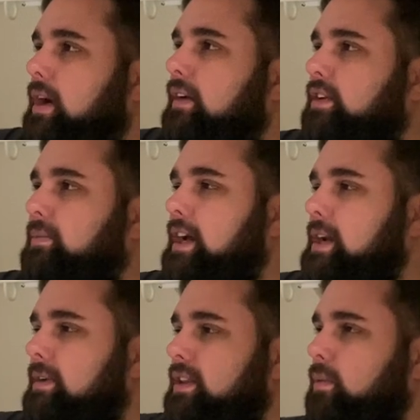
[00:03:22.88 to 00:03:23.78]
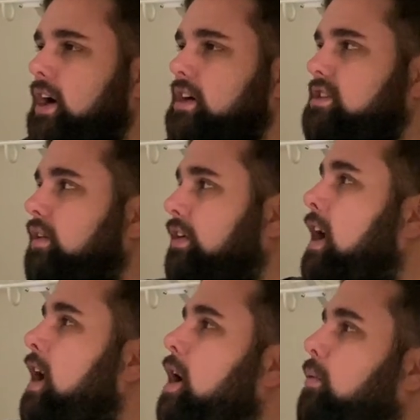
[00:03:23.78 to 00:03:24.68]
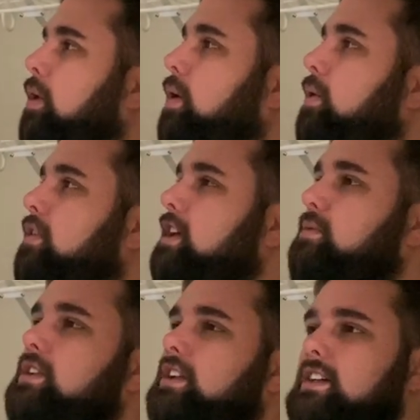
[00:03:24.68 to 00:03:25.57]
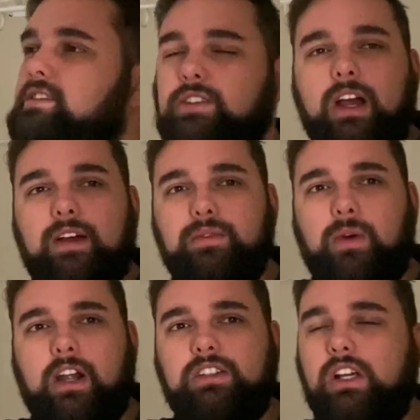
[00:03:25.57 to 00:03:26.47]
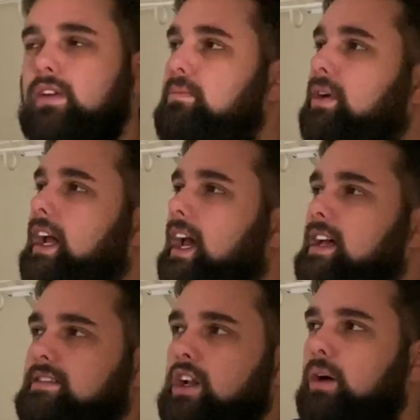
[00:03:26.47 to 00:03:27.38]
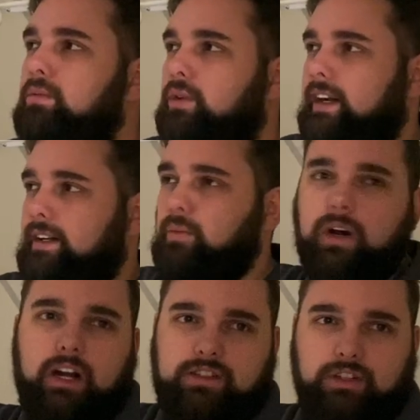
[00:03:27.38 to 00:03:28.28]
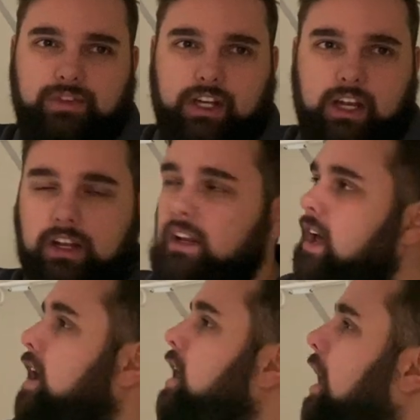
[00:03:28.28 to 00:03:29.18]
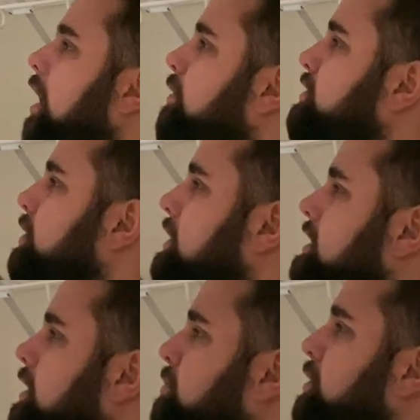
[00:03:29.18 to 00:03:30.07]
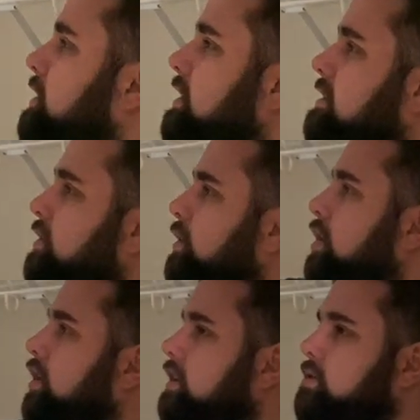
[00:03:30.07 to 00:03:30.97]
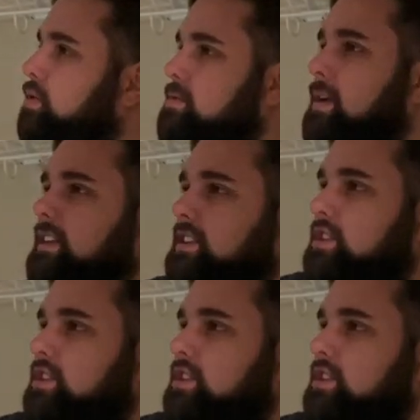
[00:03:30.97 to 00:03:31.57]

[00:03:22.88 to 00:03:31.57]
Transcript: have complained about the wire shelving. Well, this one does still have the wire shelving, but it has an upgraded wire shelving in it. So we did put these little hooks, which makes it